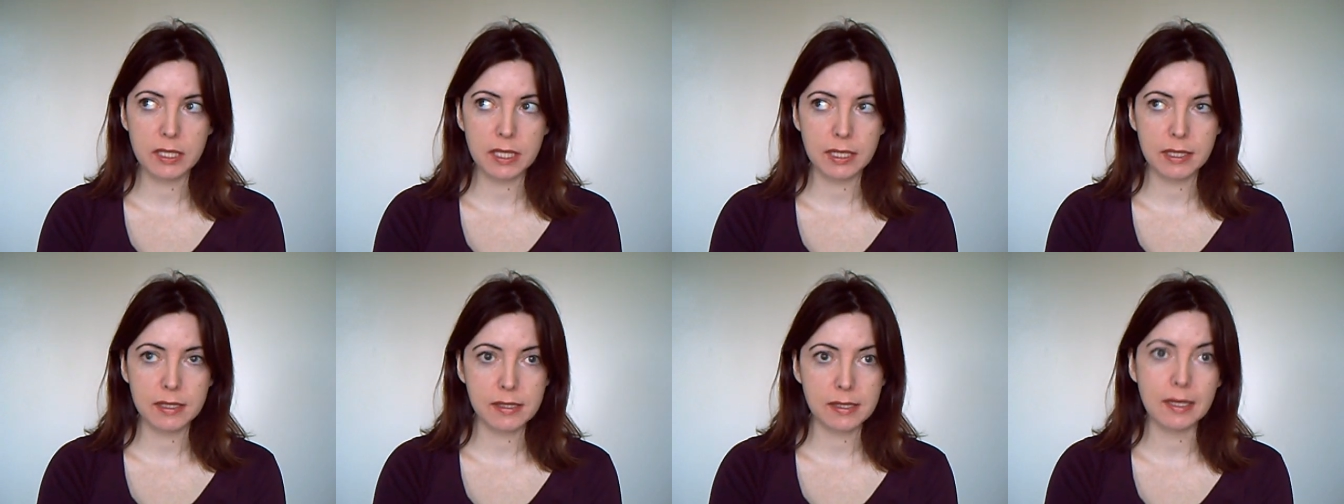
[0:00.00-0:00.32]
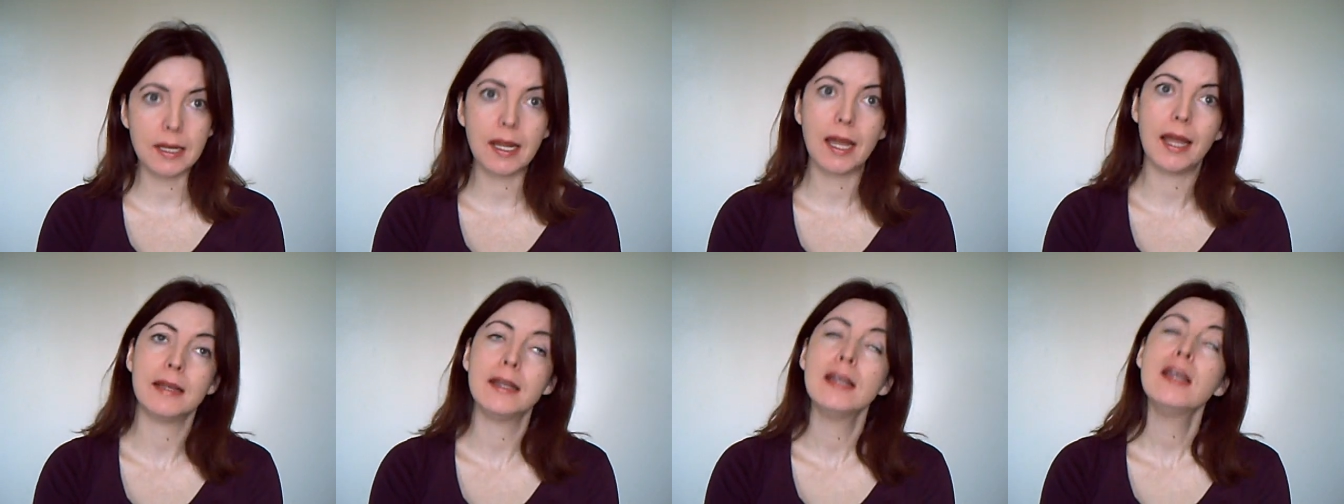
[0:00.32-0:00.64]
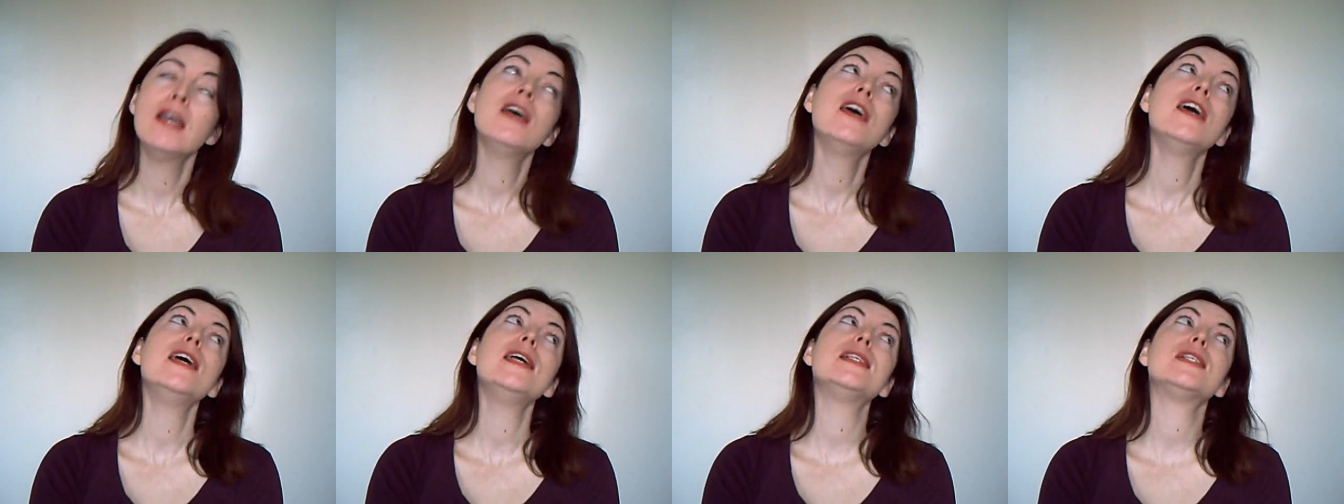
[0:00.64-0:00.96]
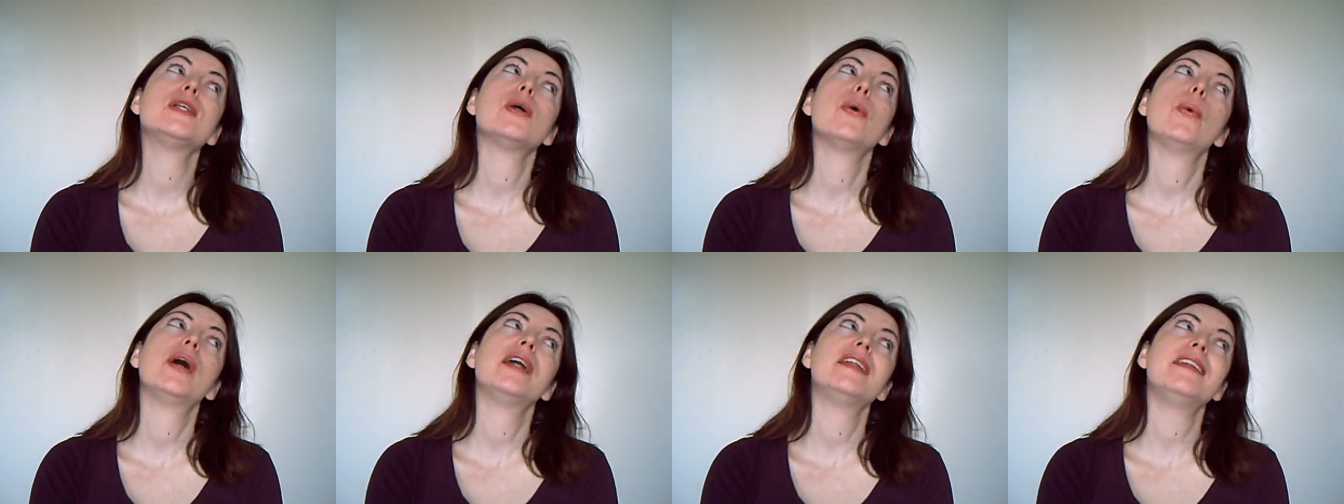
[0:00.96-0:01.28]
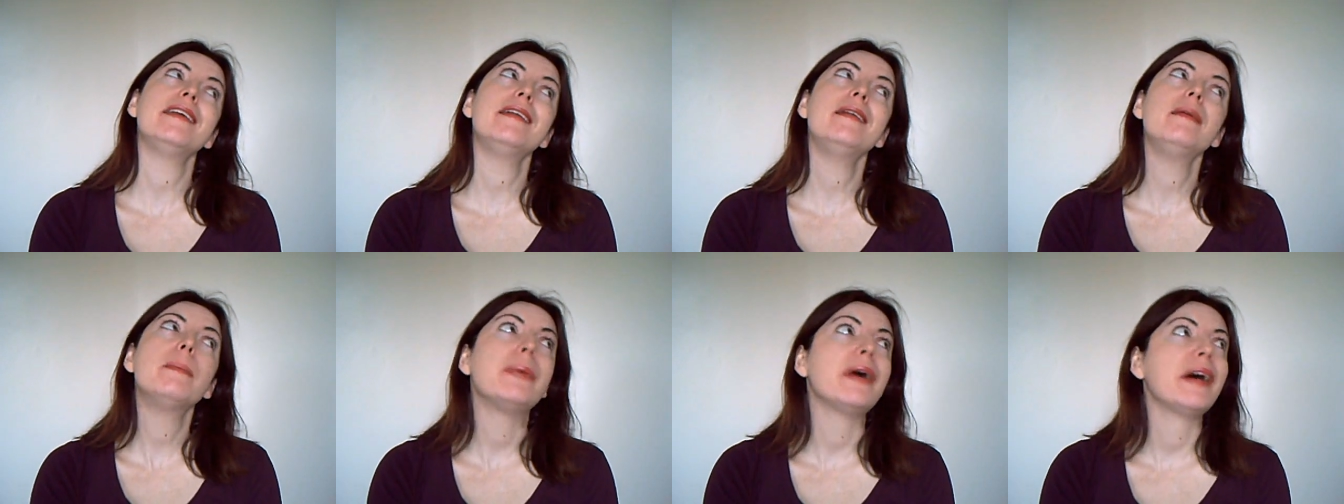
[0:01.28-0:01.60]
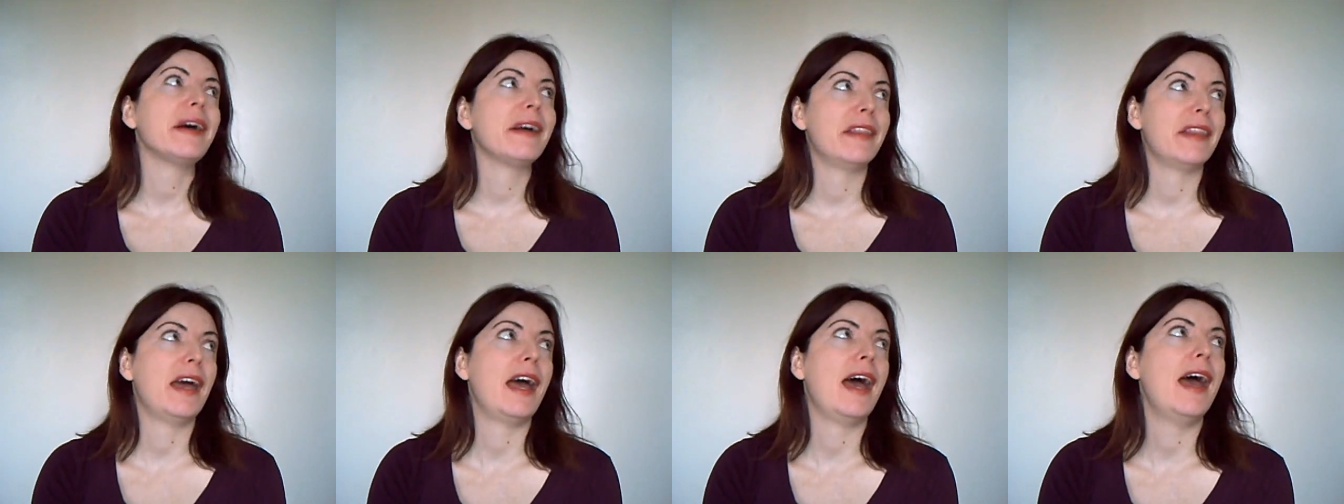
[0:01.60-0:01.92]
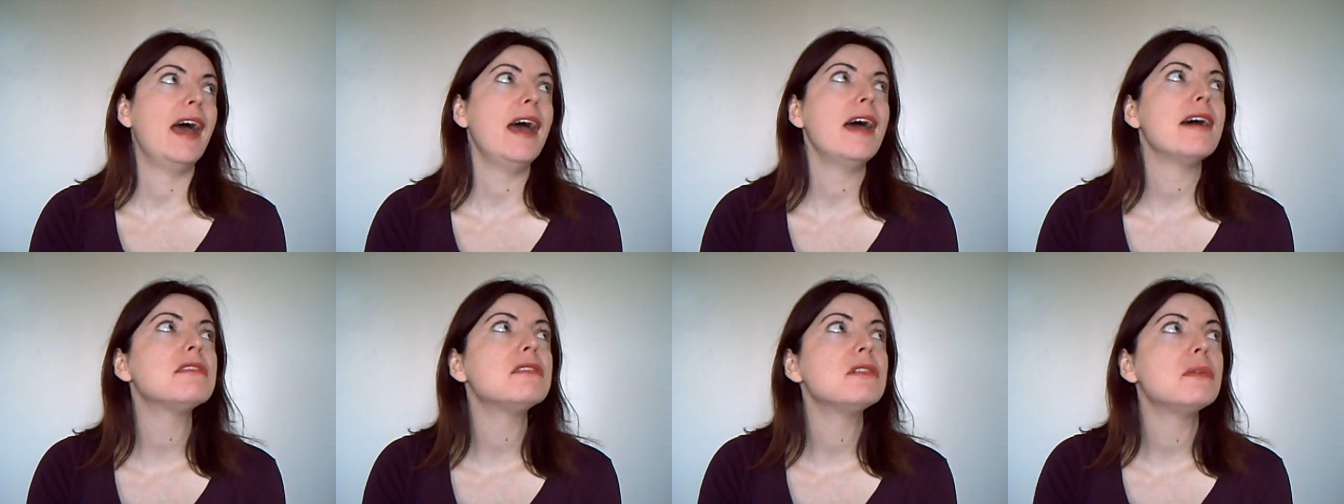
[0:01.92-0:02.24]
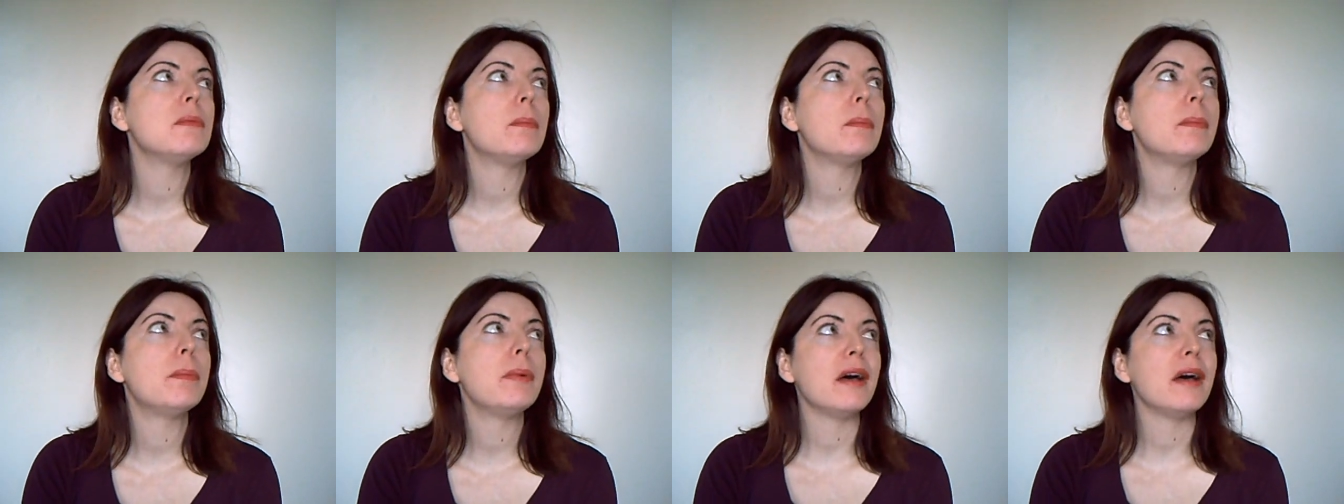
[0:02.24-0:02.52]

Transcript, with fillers: 69 So I didn't buy that,